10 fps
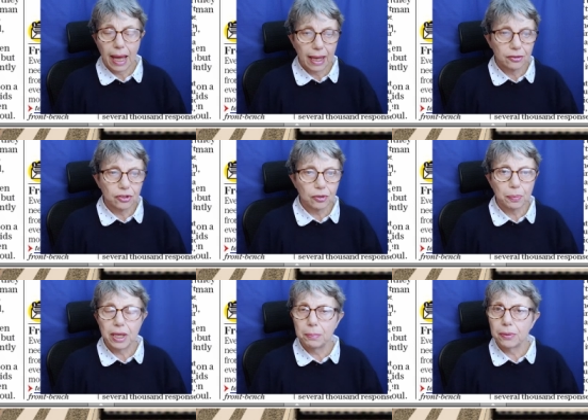and
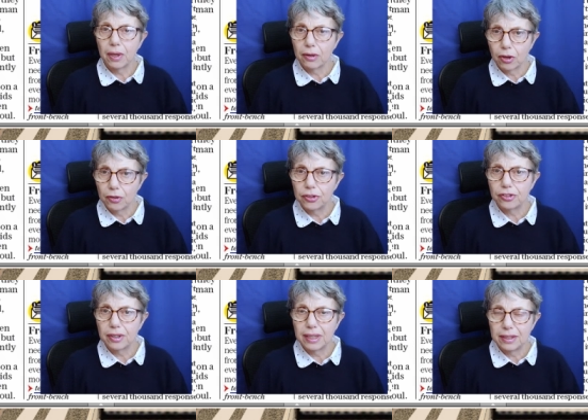people are
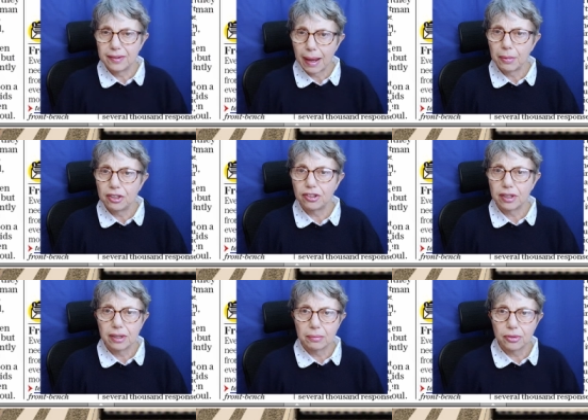constantly
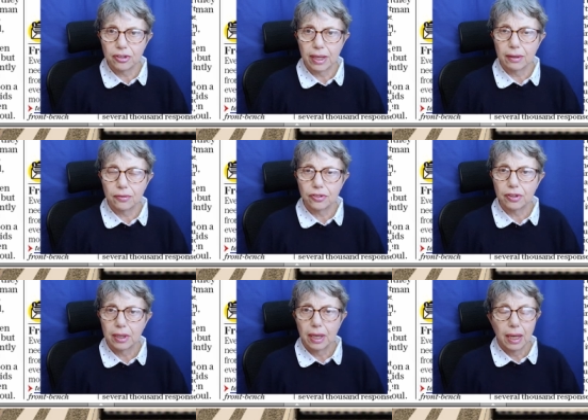damaging
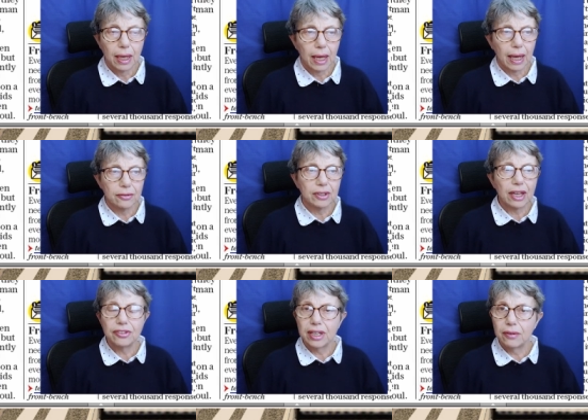themselves and
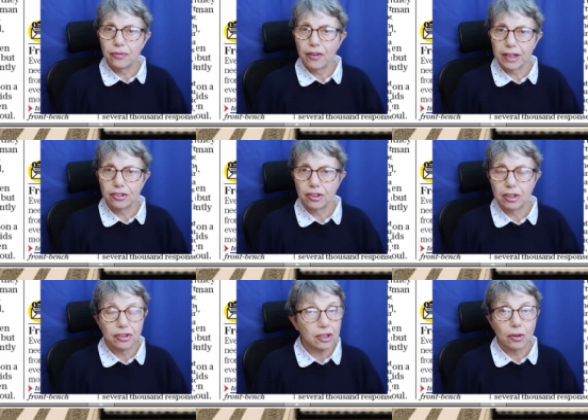getting
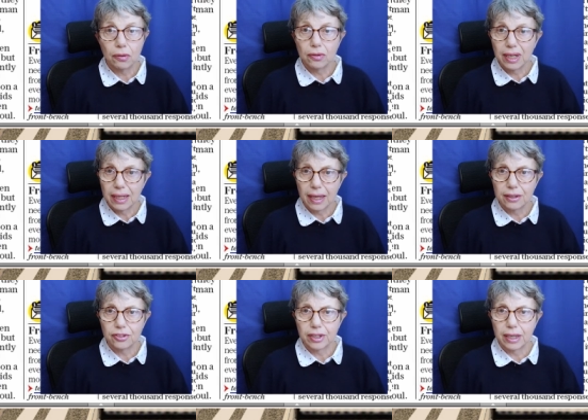infections and not
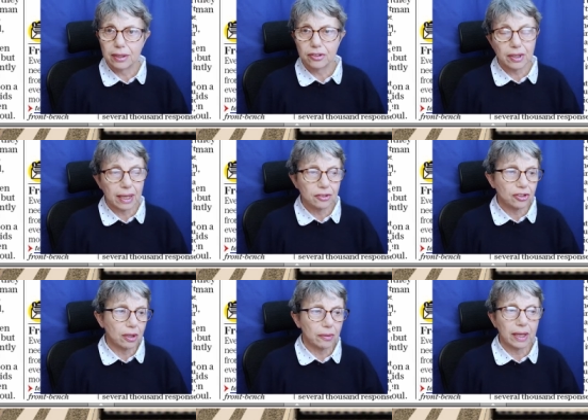realizing it. And
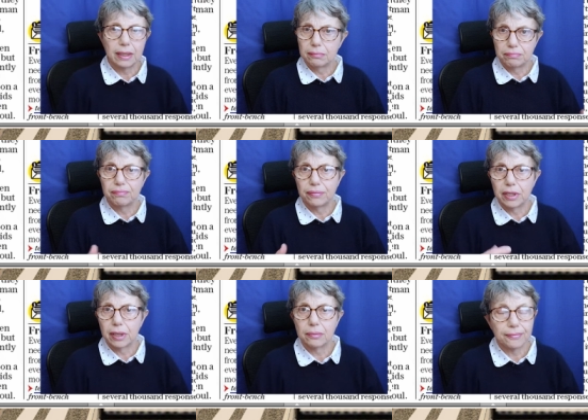so they,
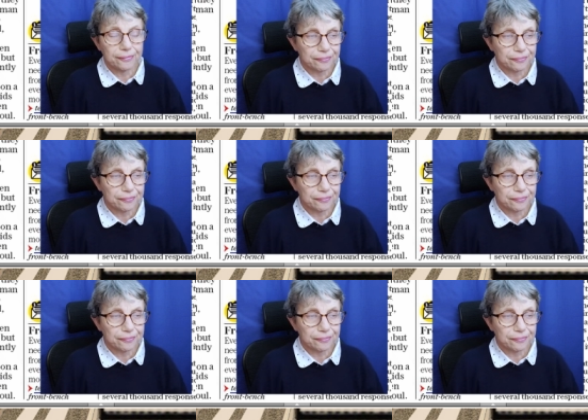you know,